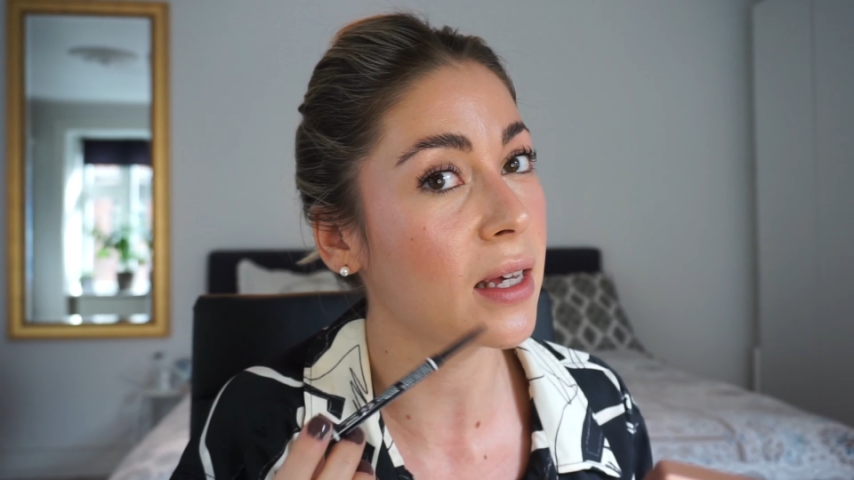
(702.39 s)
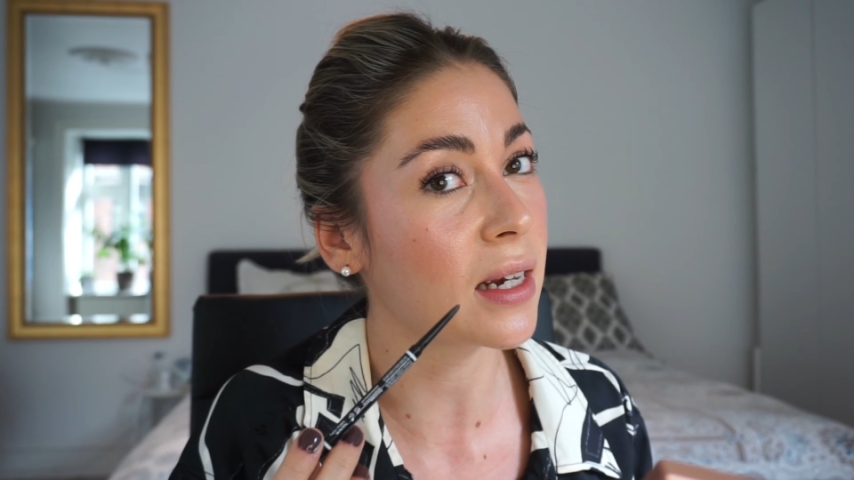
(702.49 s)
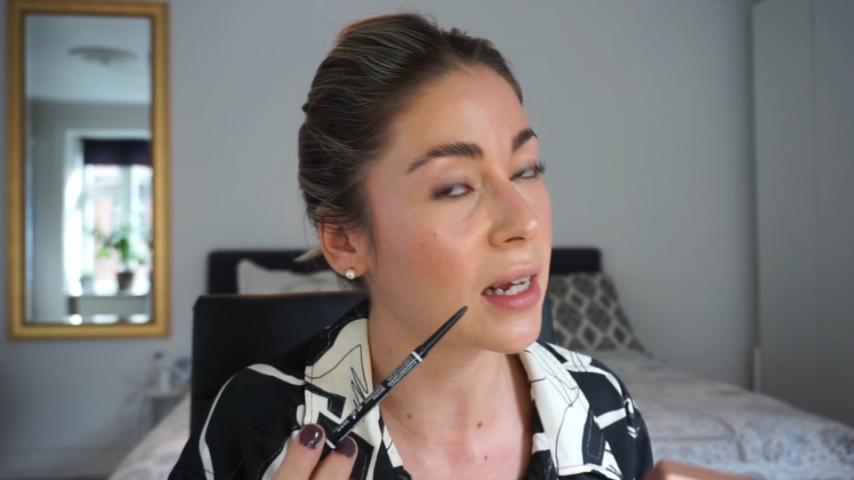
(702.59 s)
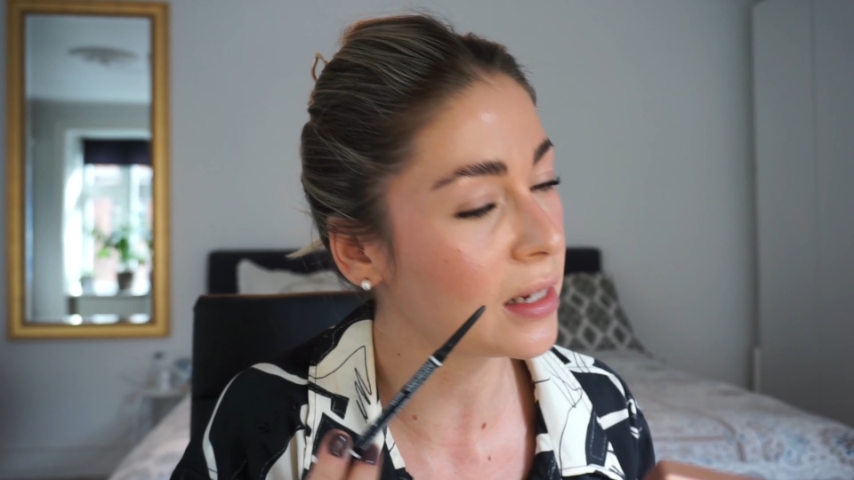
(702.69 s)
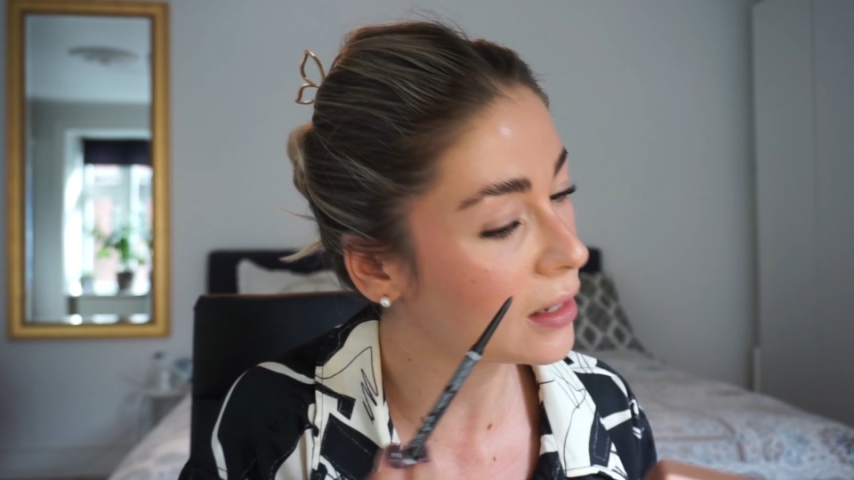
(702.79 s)
and
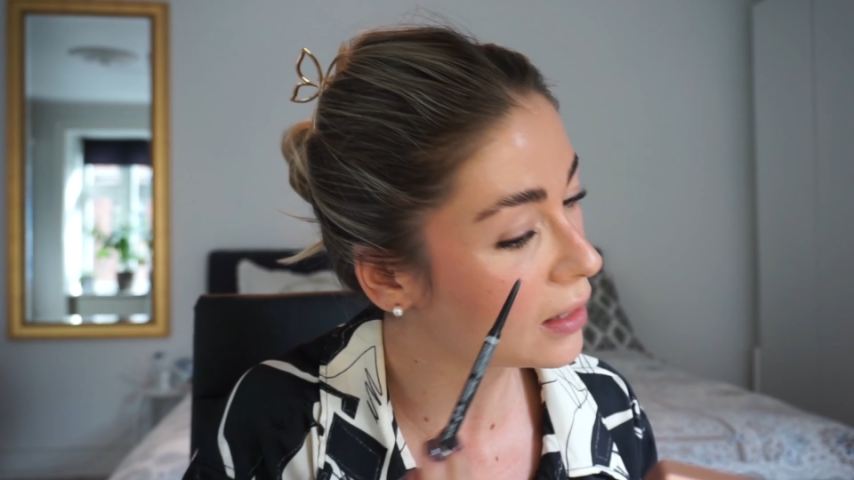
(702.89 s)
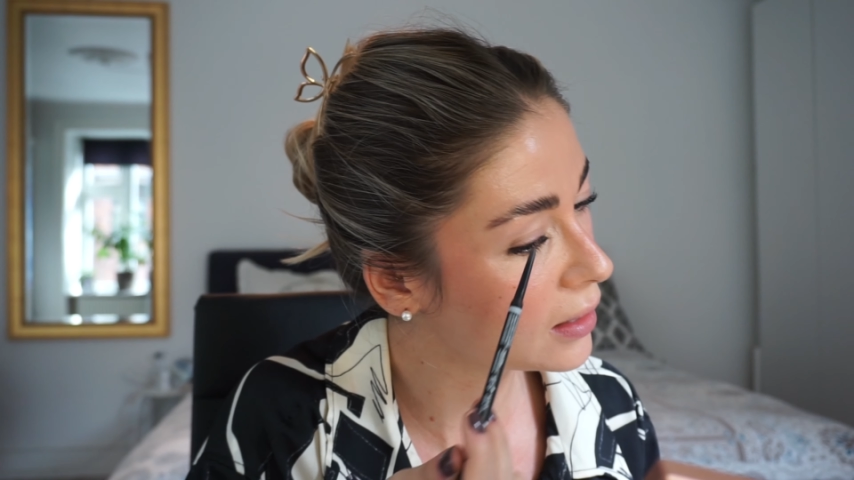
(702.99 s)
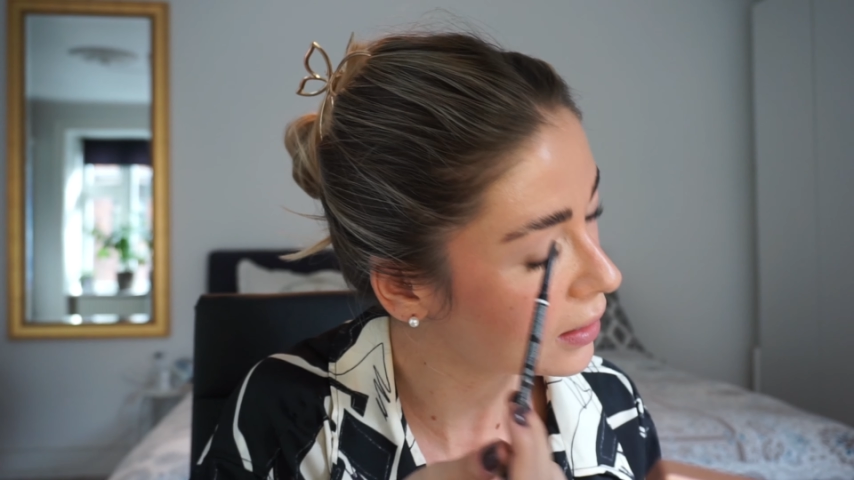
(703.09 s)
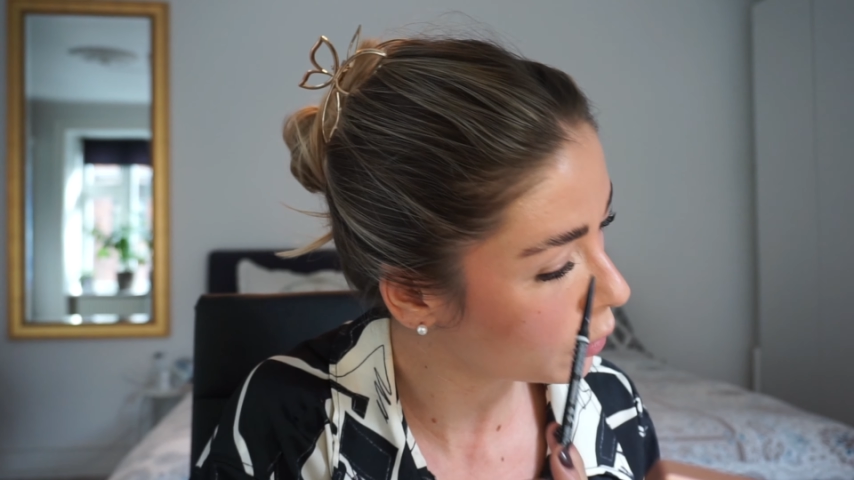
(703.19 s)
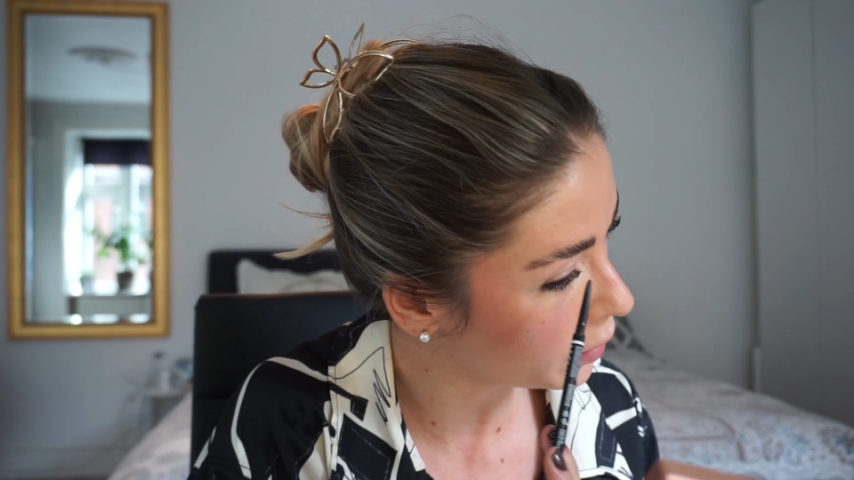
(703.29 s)
I need a
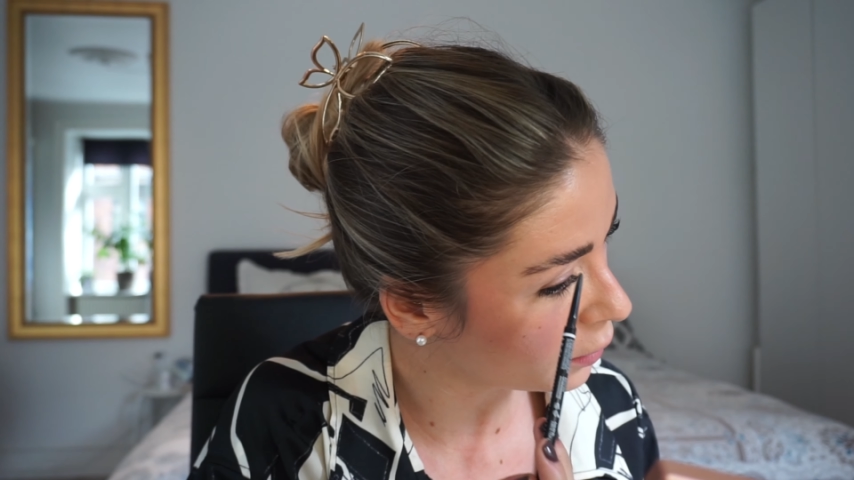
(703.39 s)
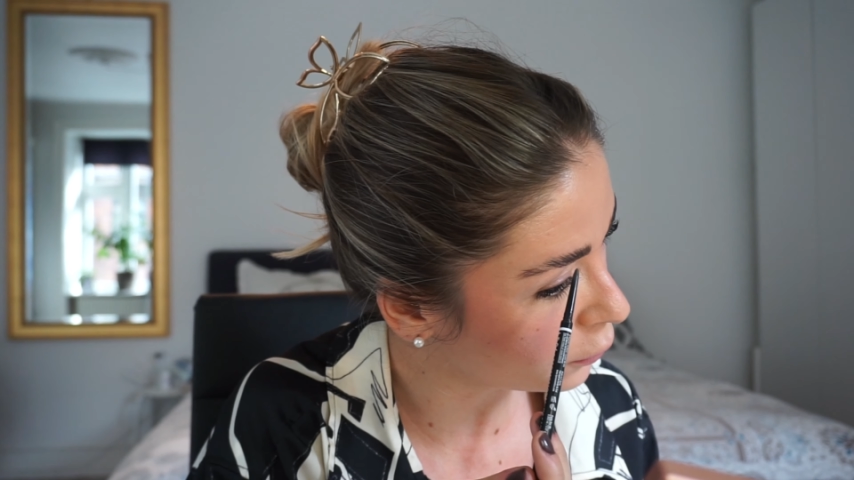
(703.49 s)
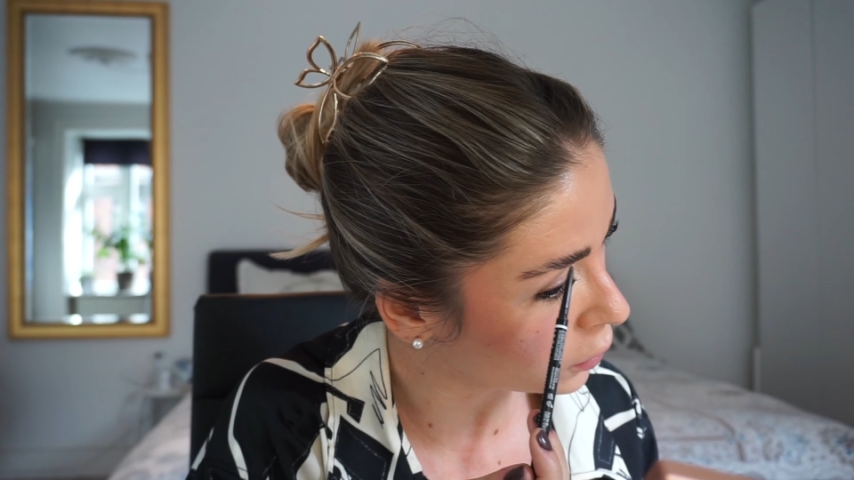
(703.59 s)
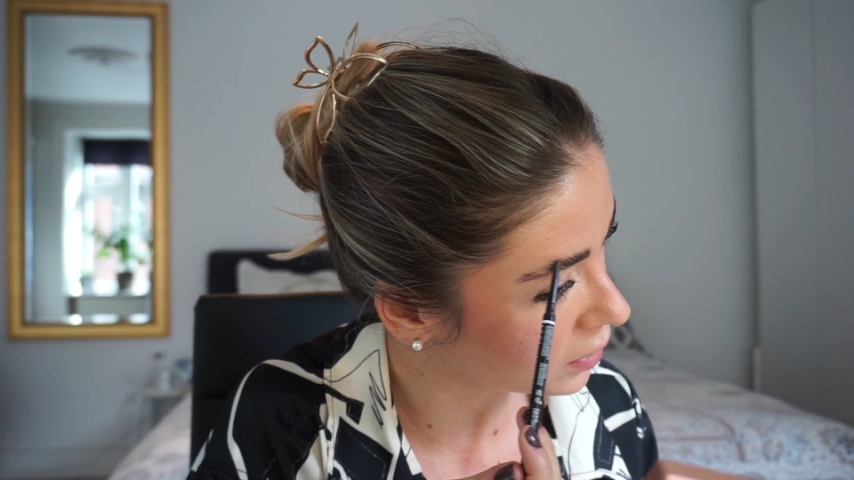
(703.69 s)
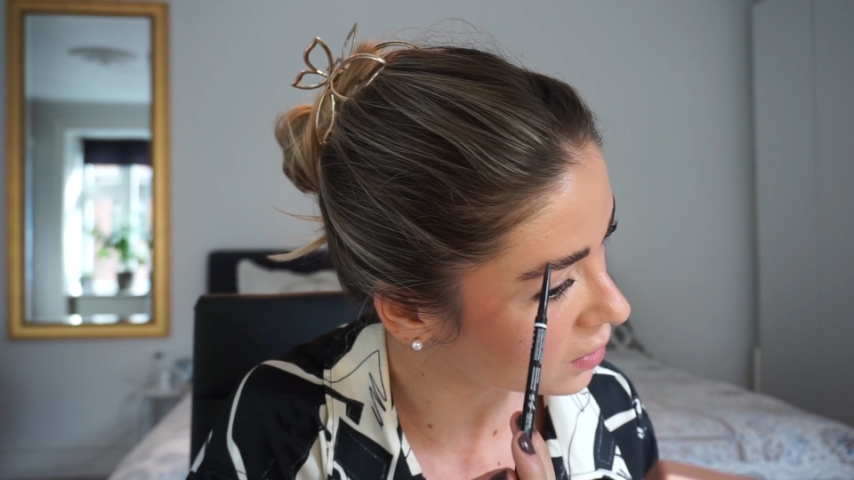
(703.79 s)
little bit of
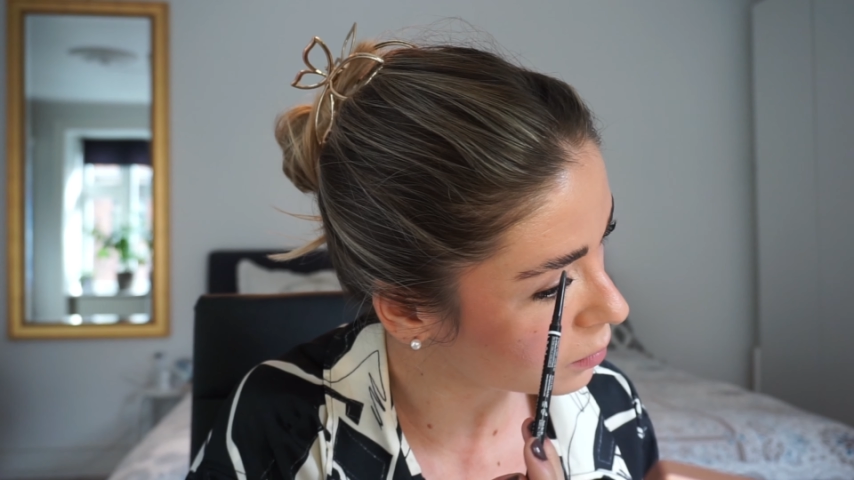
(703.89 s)
fullness,